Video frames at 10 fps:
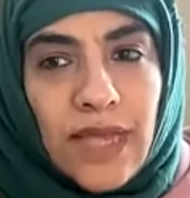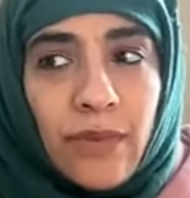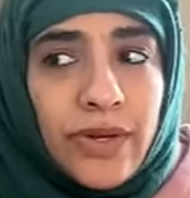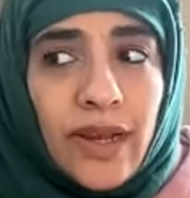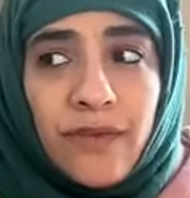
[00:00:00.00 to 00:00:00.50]
I
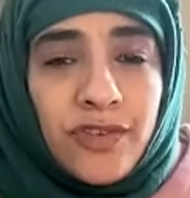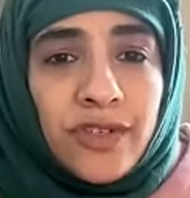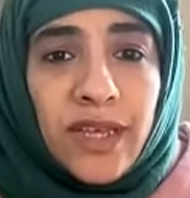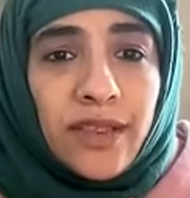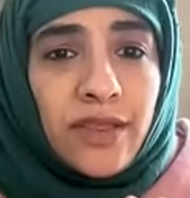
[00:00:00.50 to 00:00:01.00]
would love
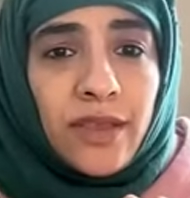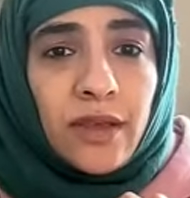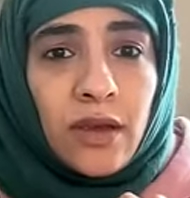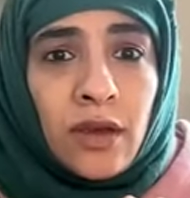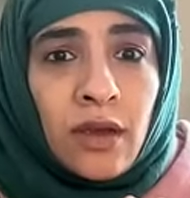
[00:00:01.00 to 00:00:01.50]
to take
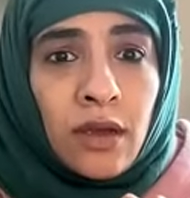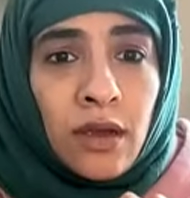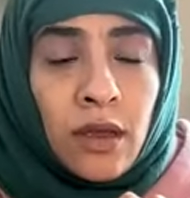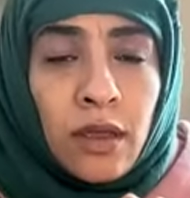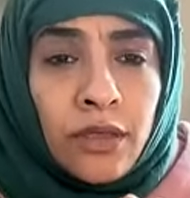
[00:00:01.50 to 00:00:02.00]

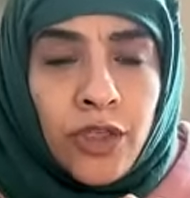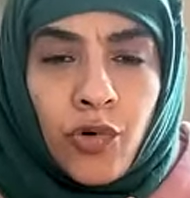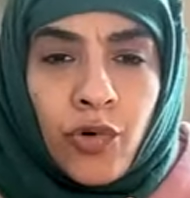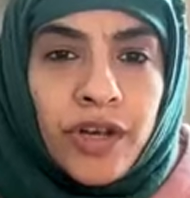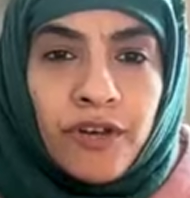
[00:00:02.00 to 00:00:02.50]
the
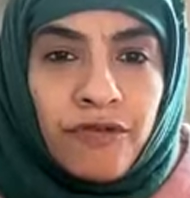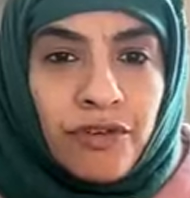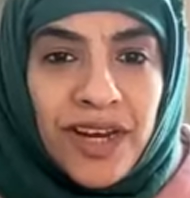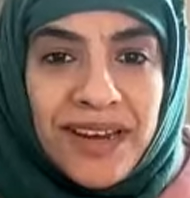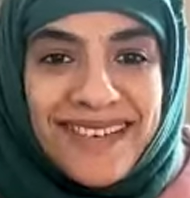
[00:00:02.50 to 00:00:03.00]
credit
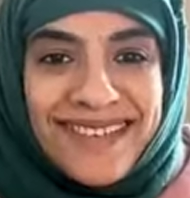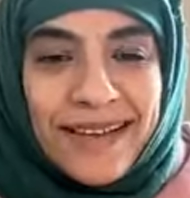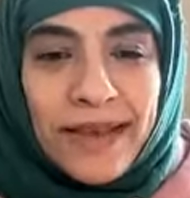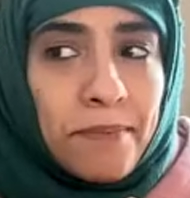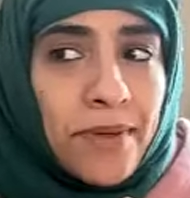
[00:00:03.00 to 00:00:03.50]
for it,
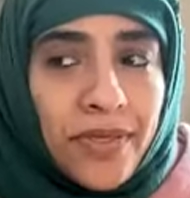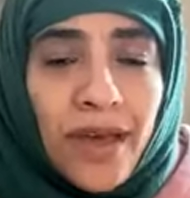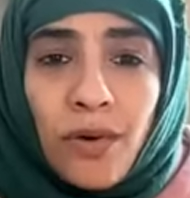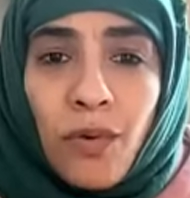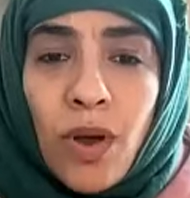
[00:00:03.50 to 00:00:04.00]
but
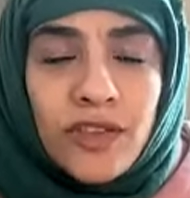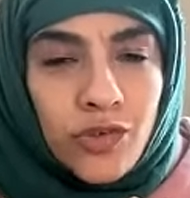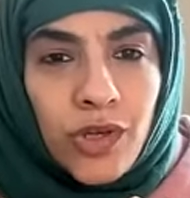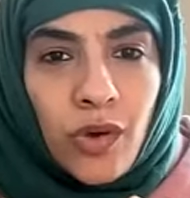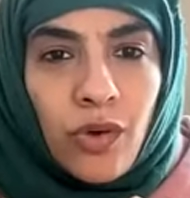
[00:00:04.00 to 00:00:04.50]
they're the ones
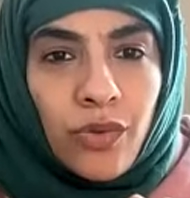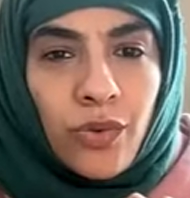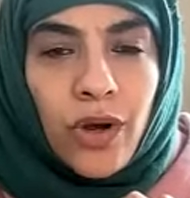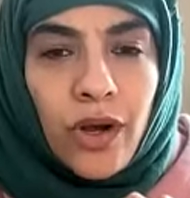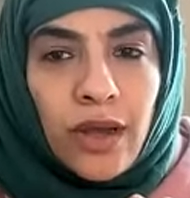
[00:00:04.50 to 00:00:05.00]
doing all the
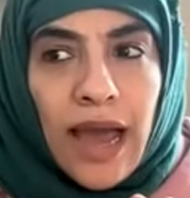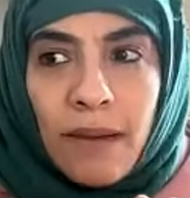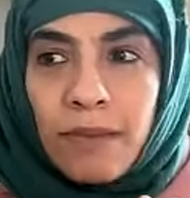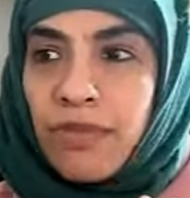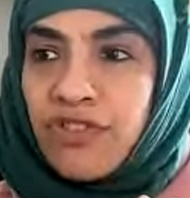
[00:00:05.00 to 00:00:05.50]
work.
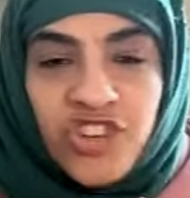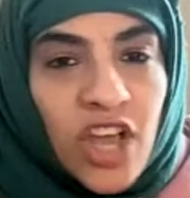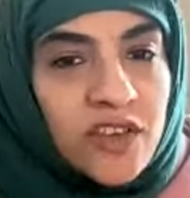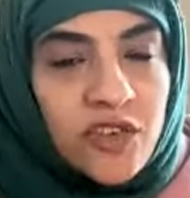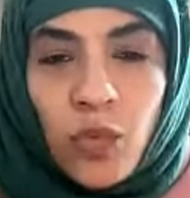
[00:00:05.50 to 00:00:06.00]
I'm
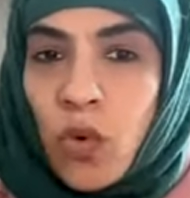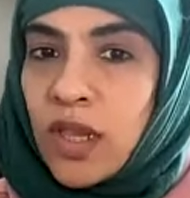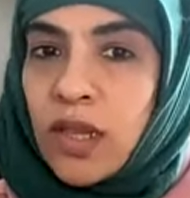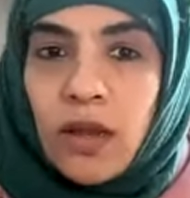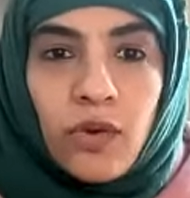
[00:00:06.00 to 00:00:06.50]
just
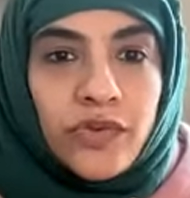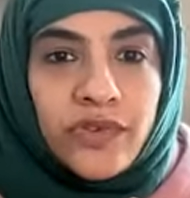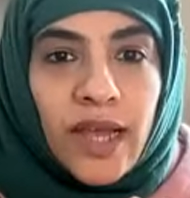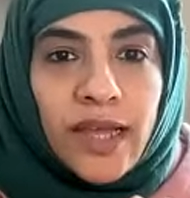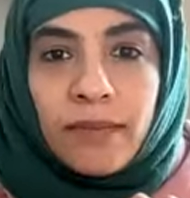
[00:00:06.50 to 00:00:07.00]
walking
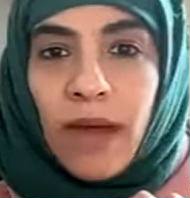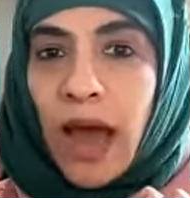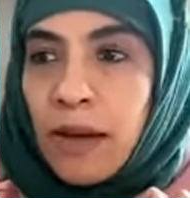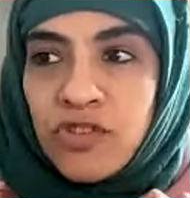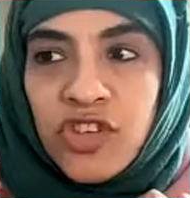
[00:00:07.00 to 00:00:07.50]
alongside them.
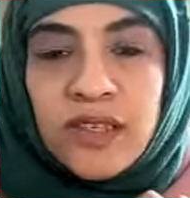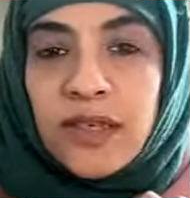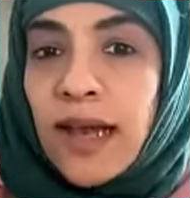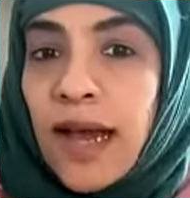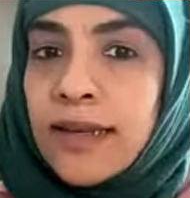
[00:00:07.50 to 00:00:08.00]
I'm
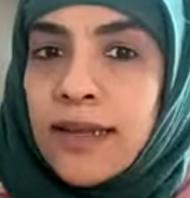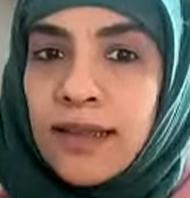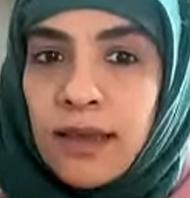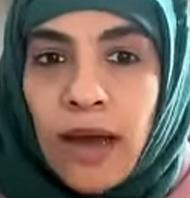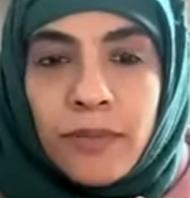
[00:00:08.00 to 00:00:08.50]
just
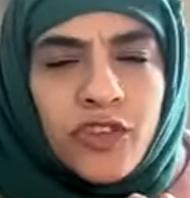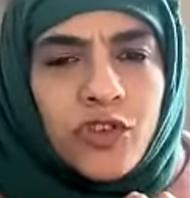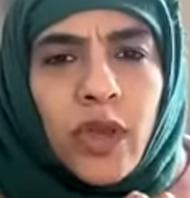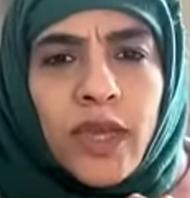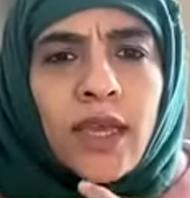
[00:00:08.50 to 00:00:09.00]
guiding them. I'm
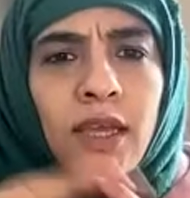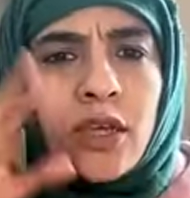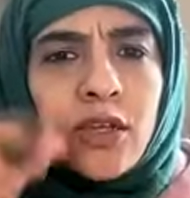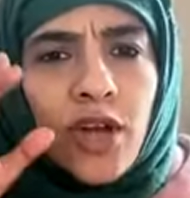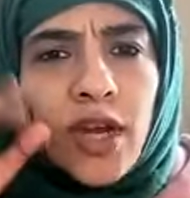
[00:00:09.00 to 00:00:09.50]
just going,
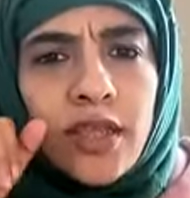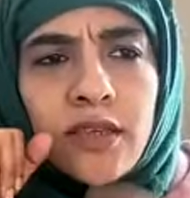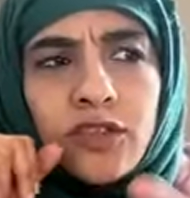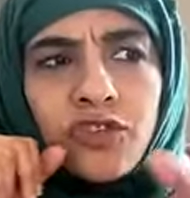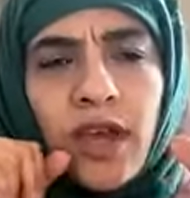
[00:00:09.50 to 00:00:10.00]
try
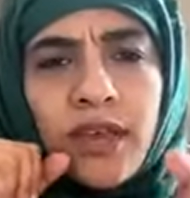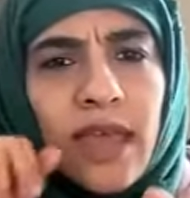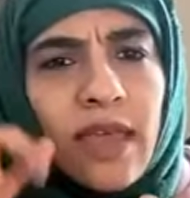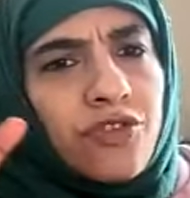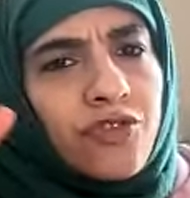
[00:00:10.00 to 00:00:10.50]
this, try that.
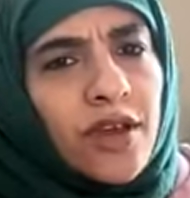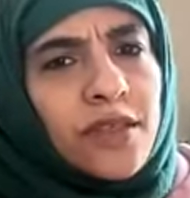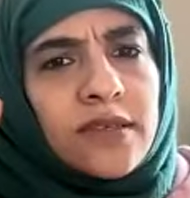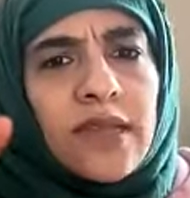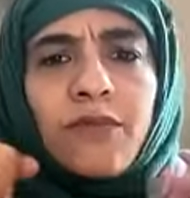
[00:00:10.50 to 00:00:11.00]
Have you tried
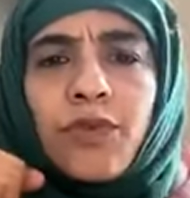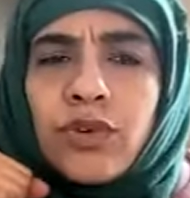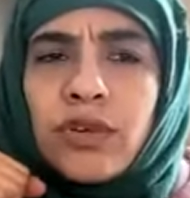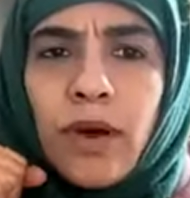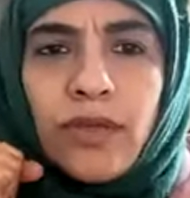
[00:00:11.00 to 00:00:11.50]
this? Have you
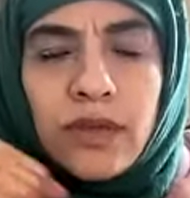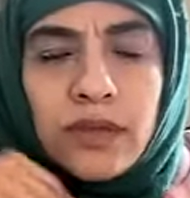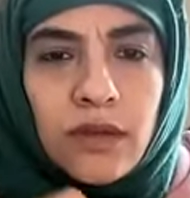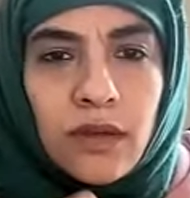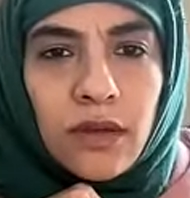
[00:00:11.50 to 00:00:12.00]
thought about
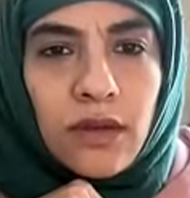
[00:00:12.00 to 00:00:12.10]
this?